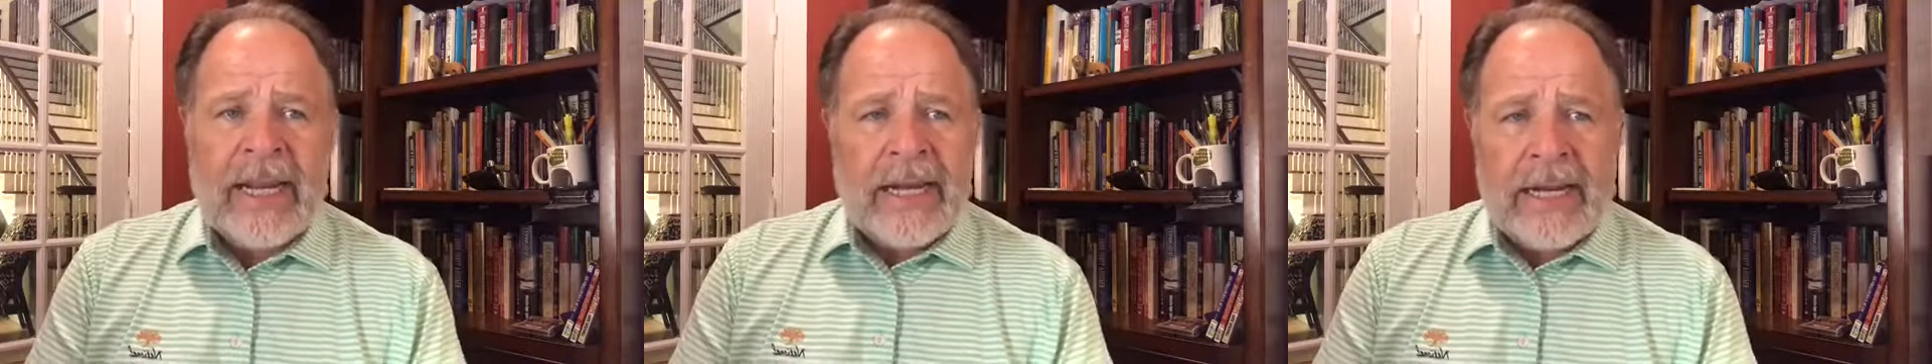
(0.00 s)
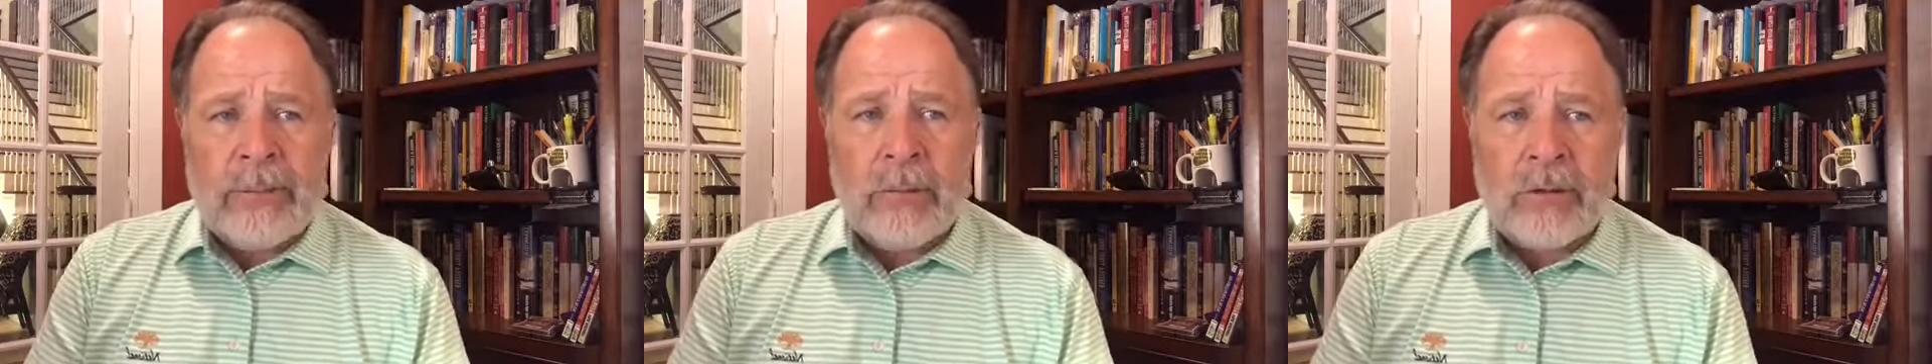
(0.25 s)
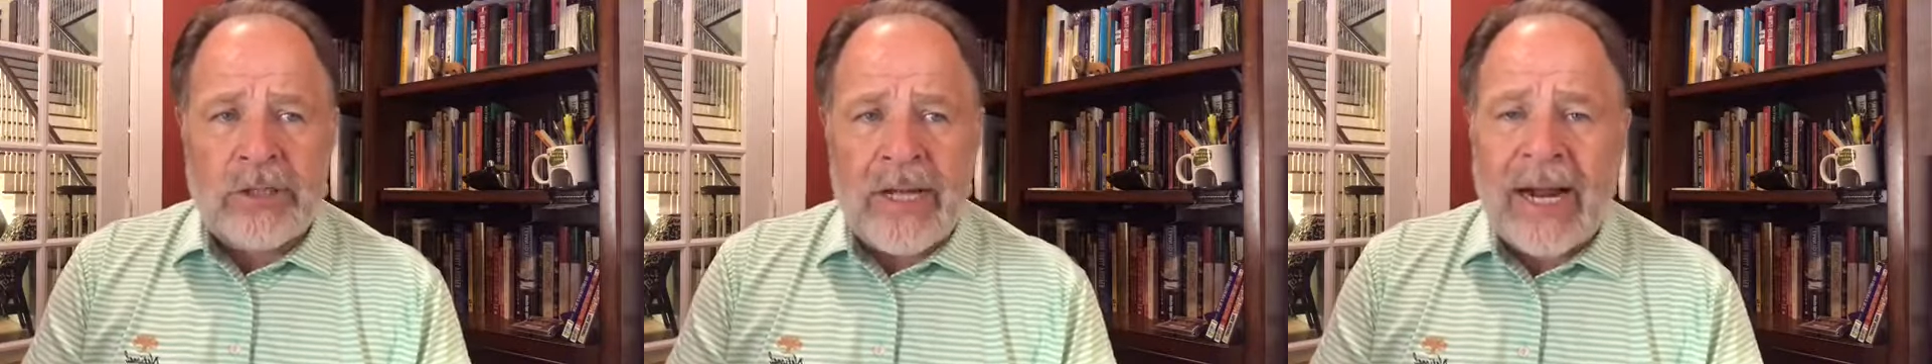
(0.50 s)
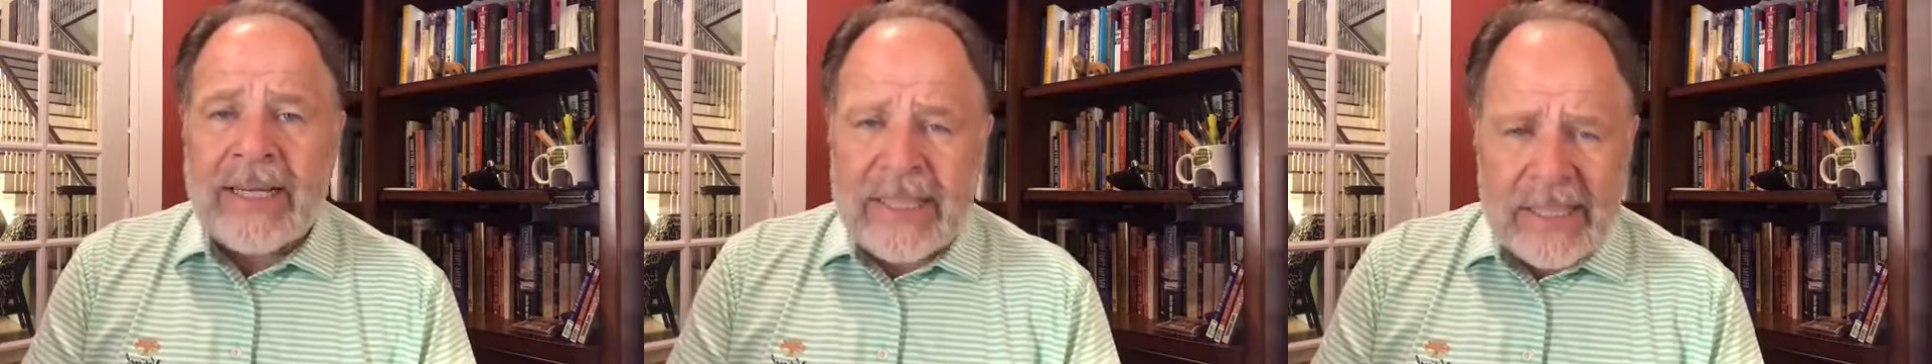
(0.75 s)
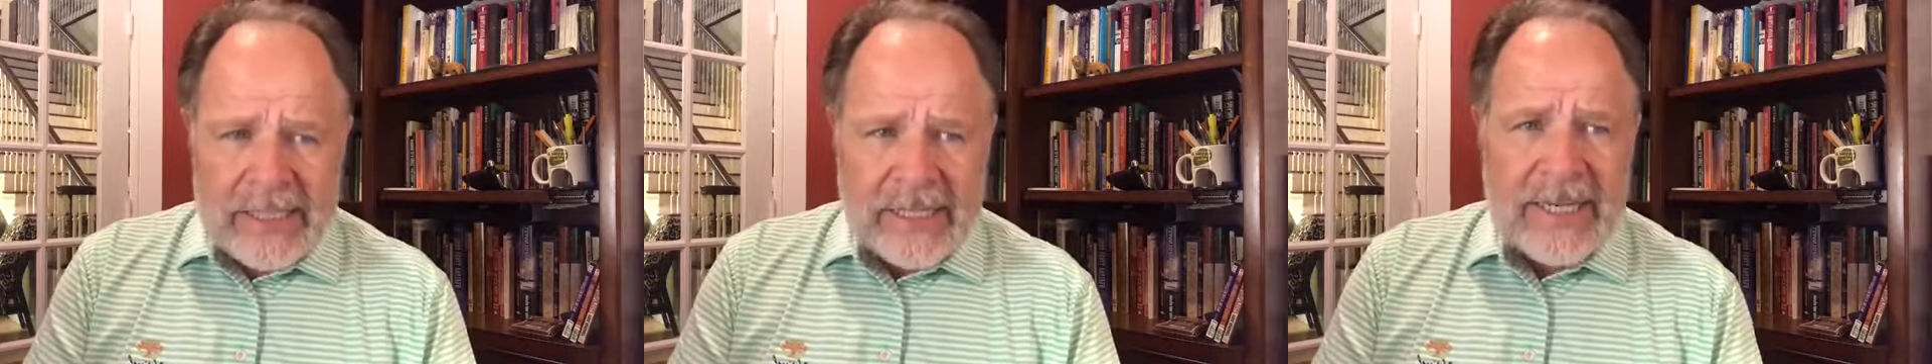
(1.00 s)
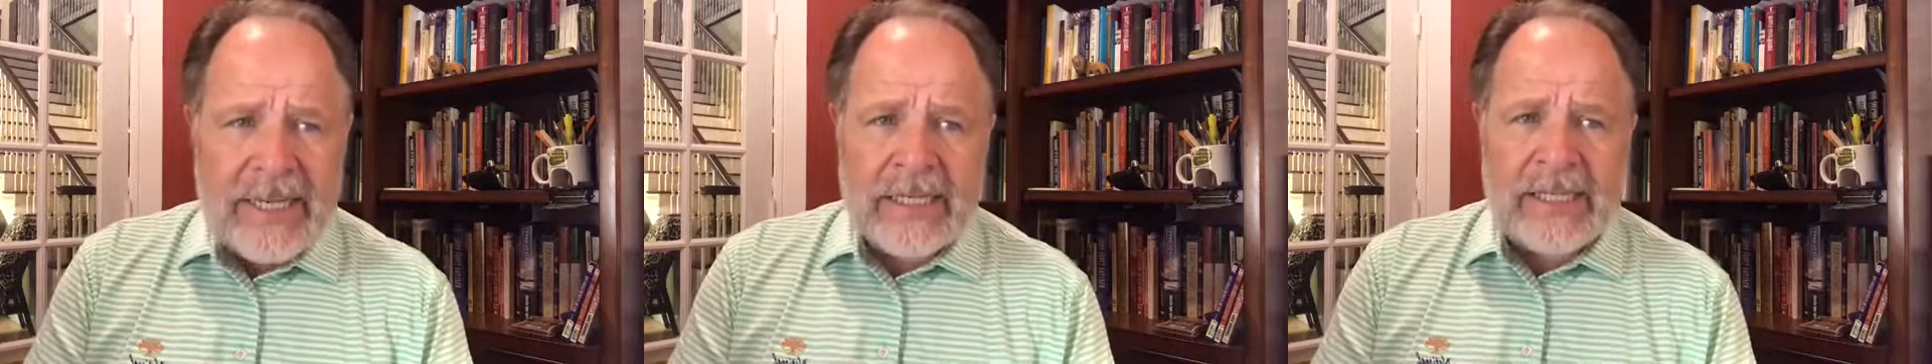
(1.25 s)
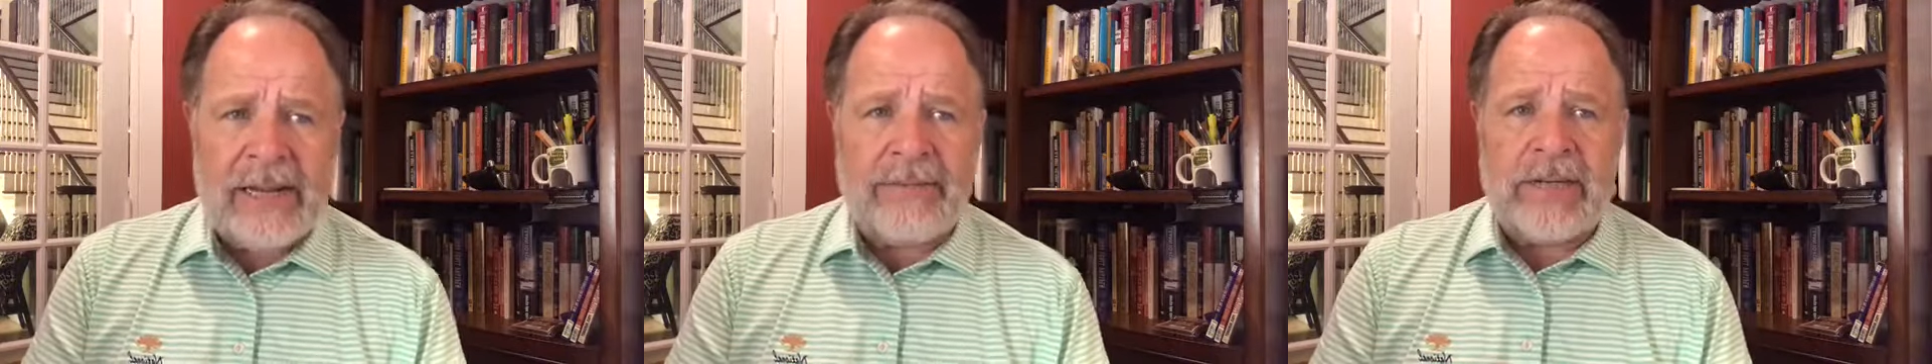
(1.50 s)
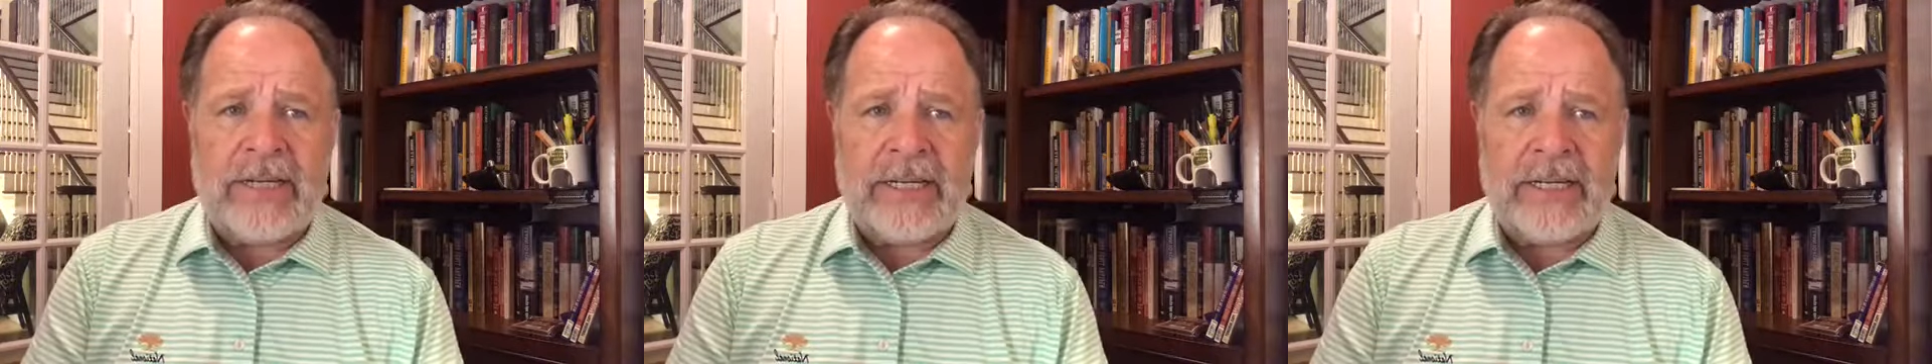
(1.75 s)
Hebrews 9, 16 and
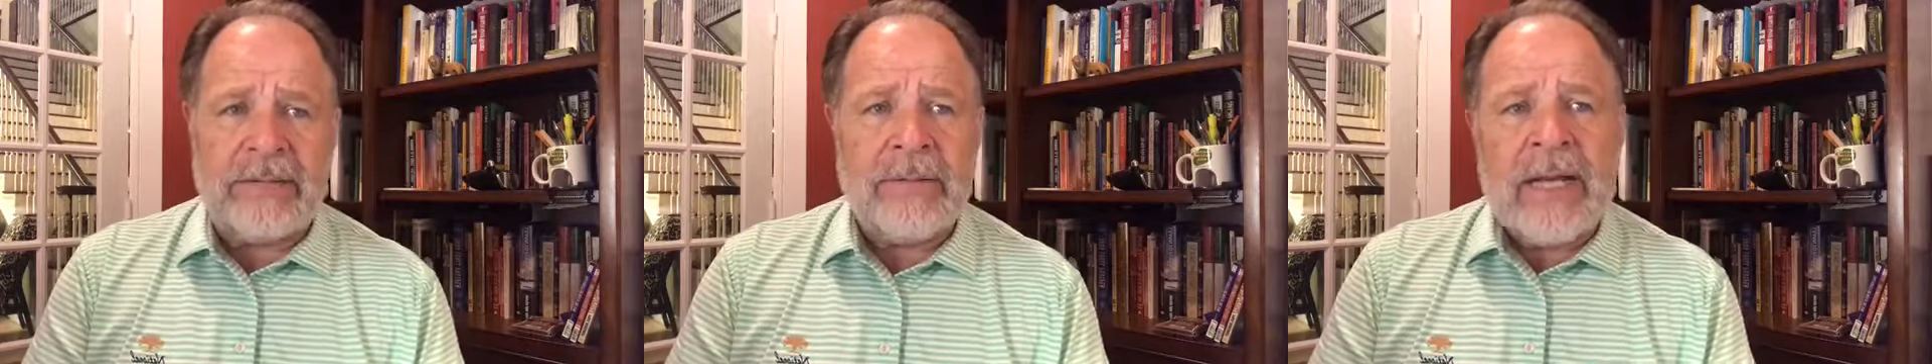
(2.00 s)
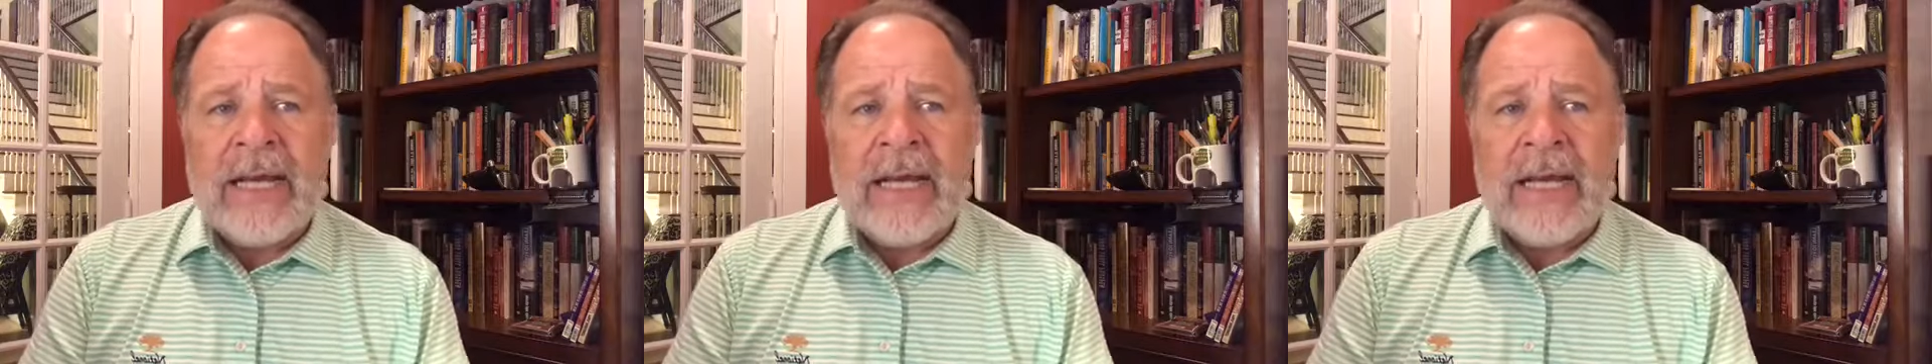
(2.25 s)
17.